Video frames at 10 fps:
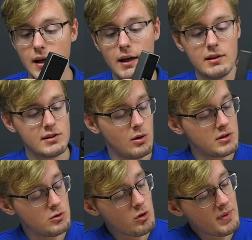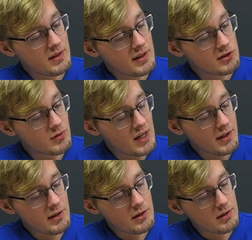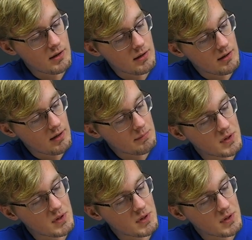And so the doorbell is running. I'm